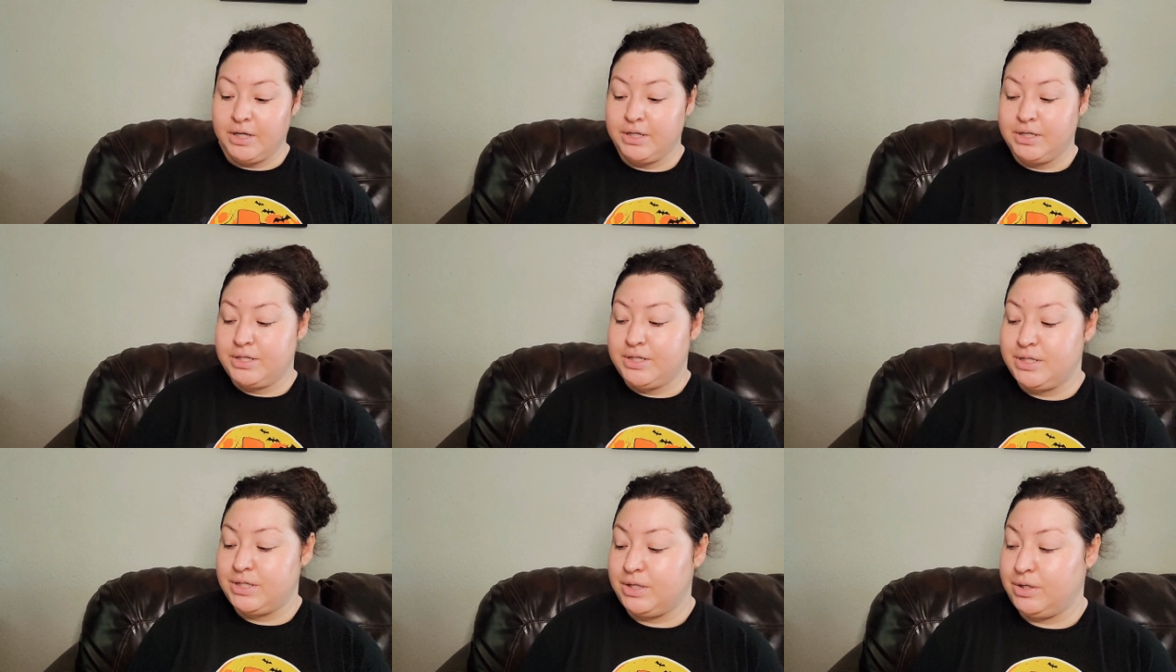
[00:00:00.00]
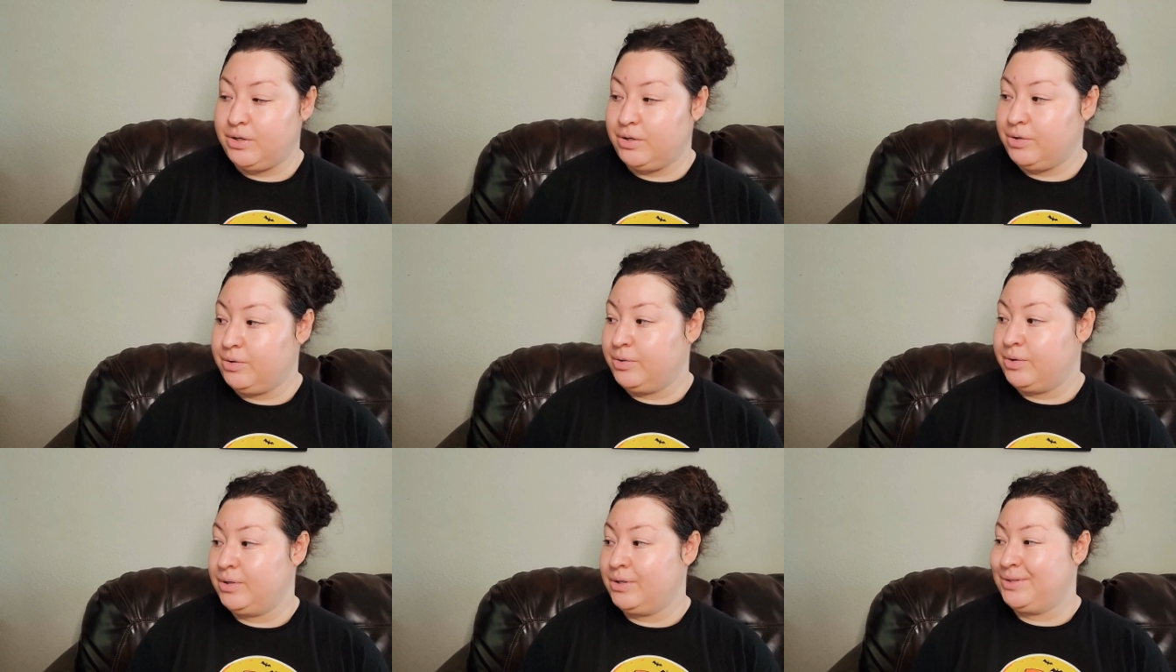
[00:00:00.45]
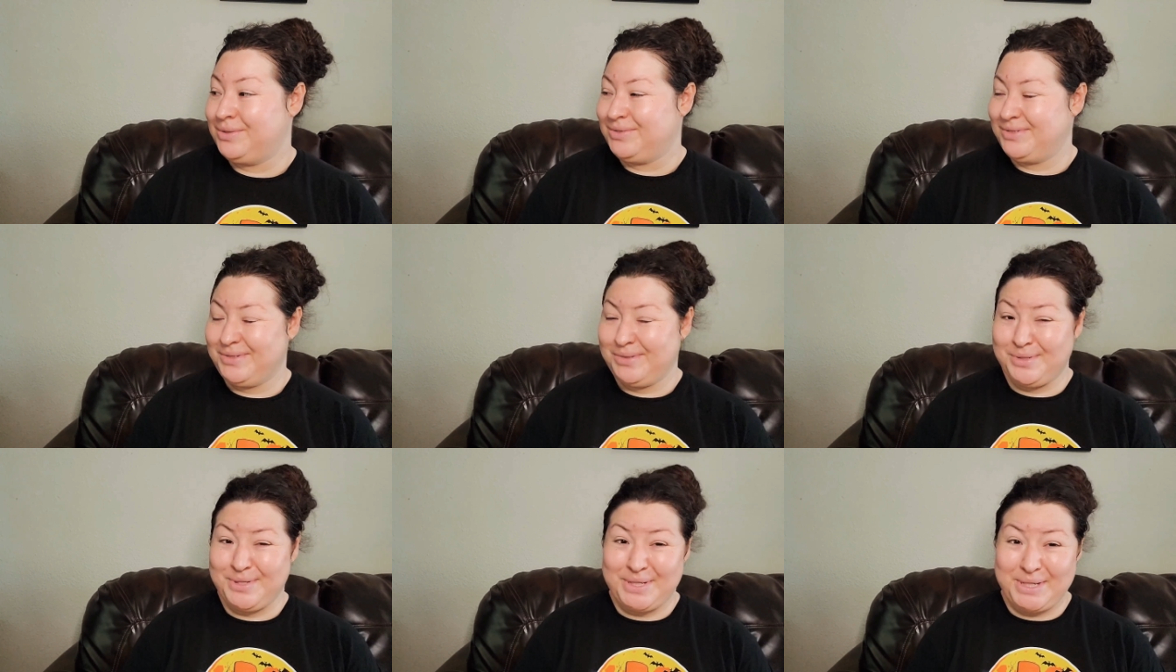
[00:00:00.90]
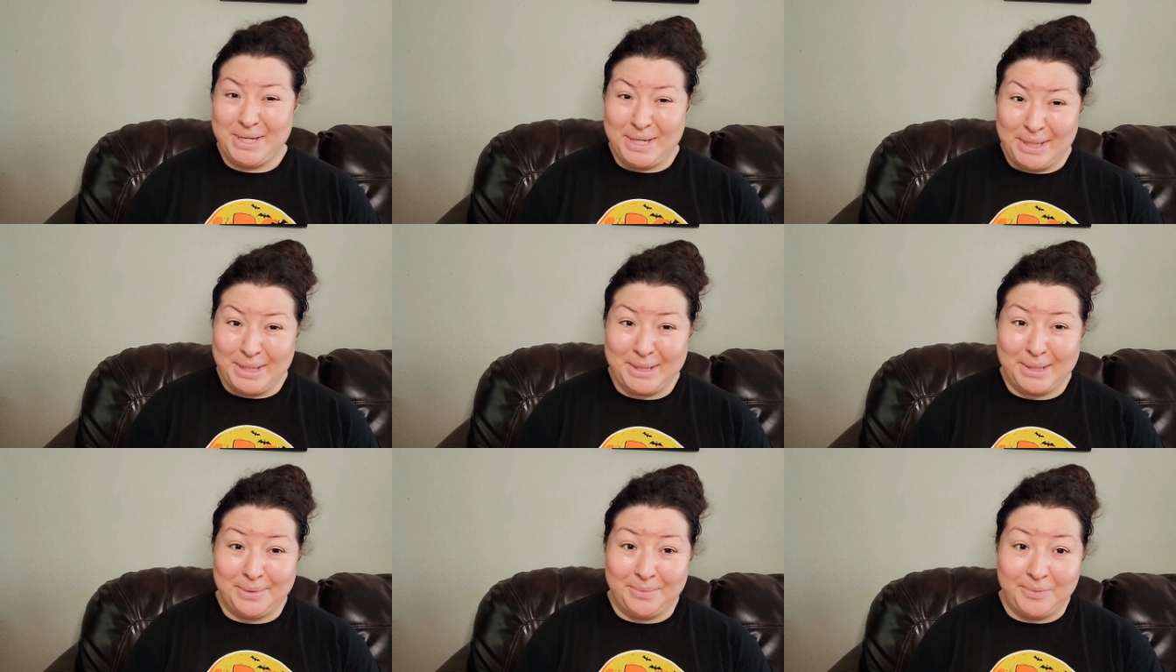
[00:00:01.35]
So
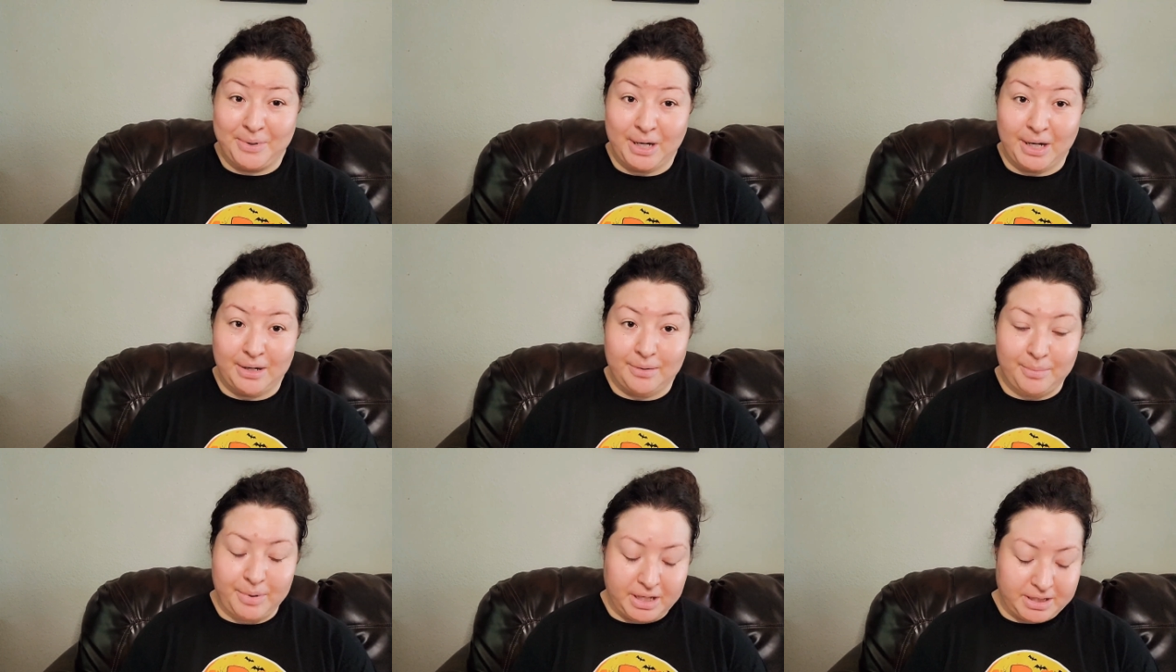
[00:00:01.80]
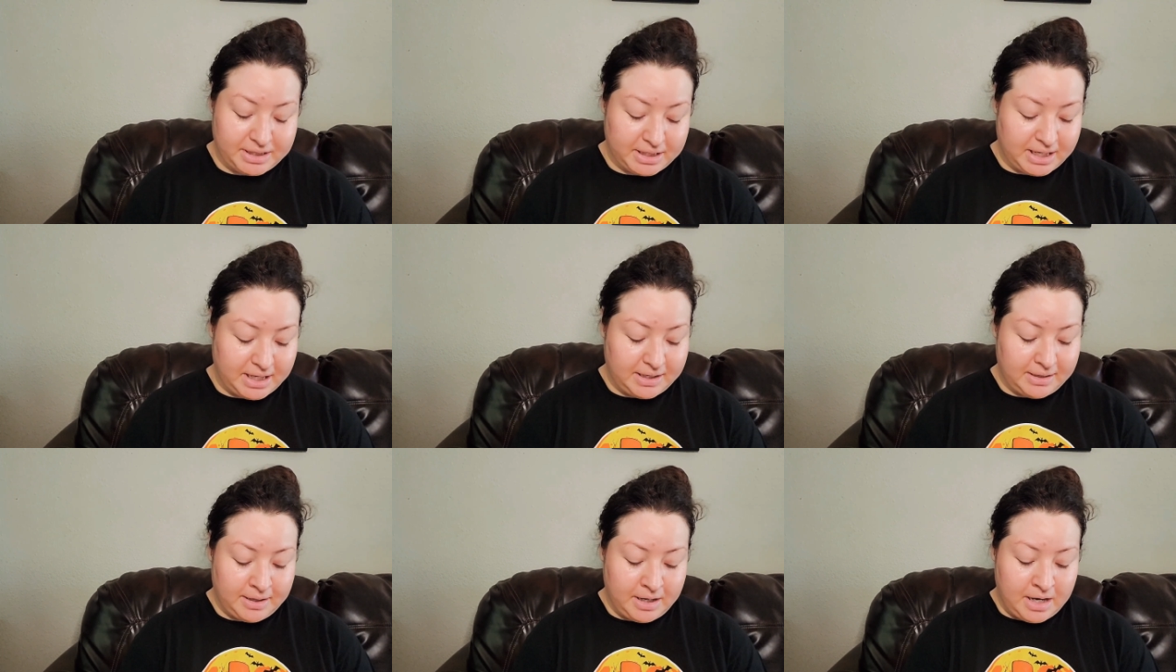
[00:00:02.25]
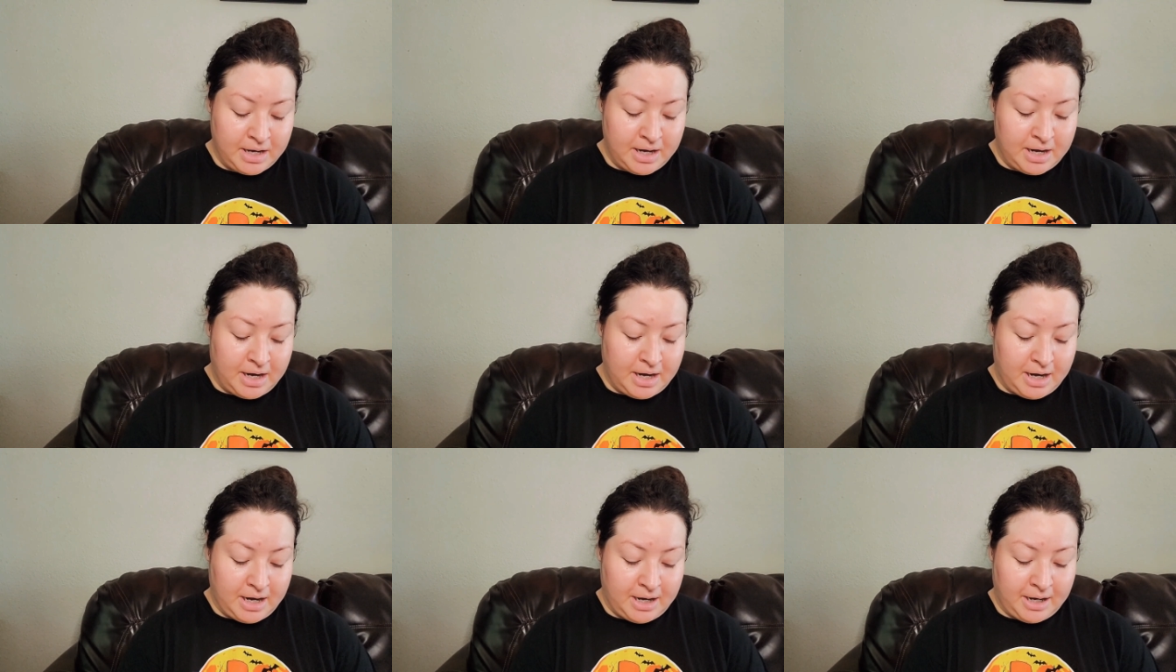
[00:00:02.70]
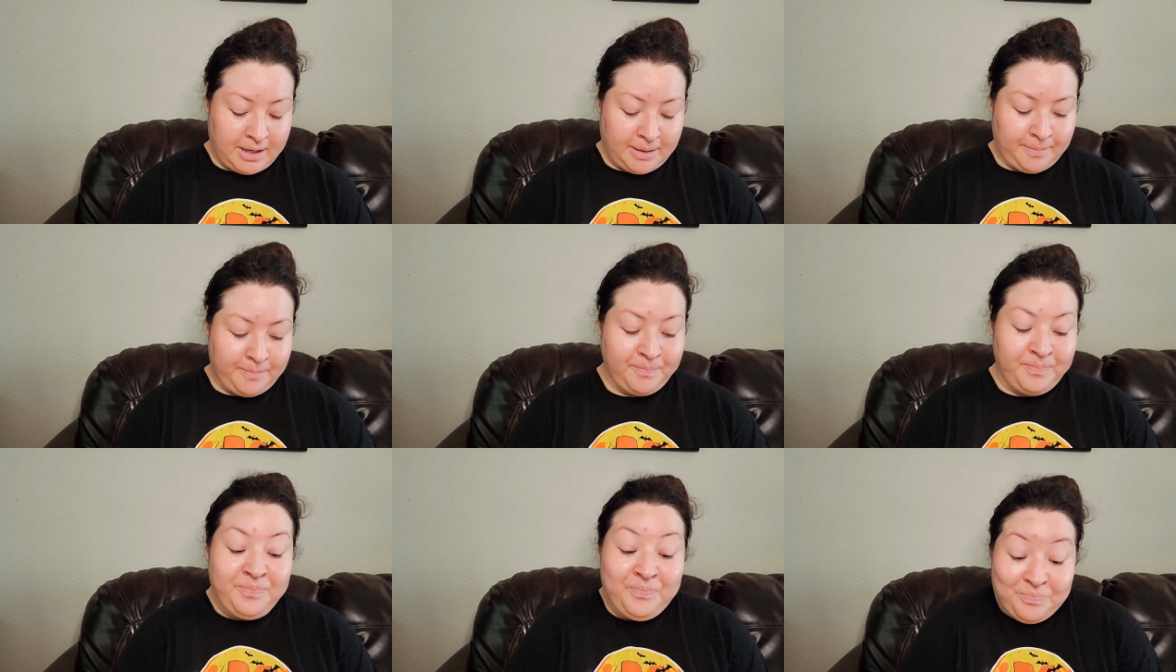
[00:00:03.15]
dang, I forgot about that.
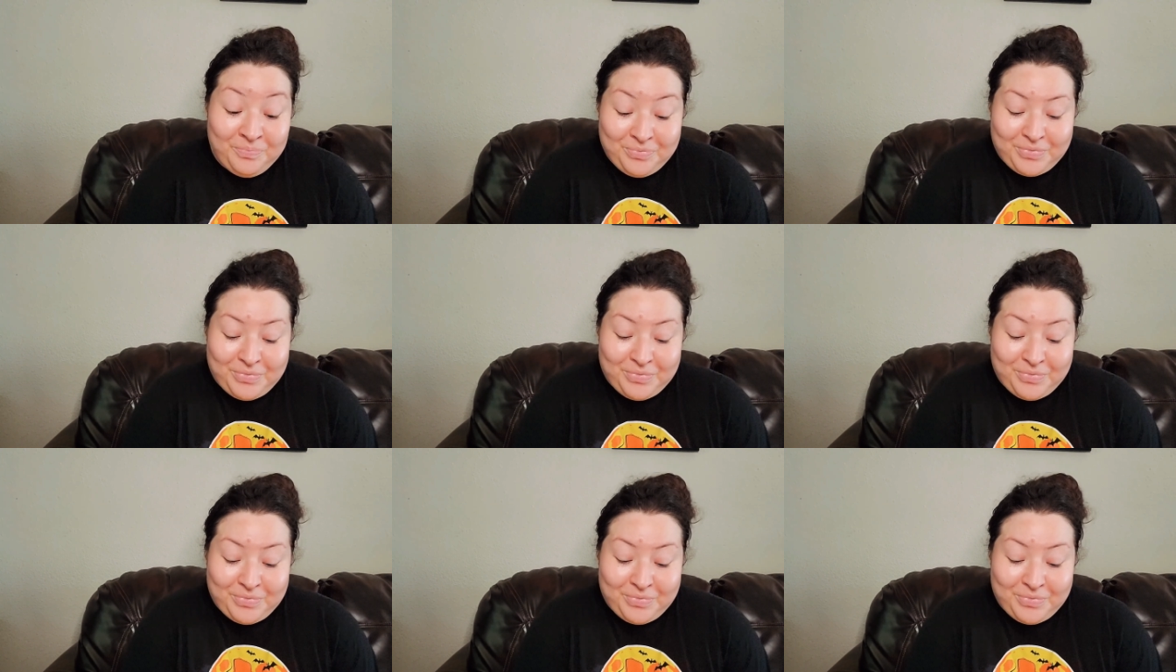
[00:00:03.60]
Um,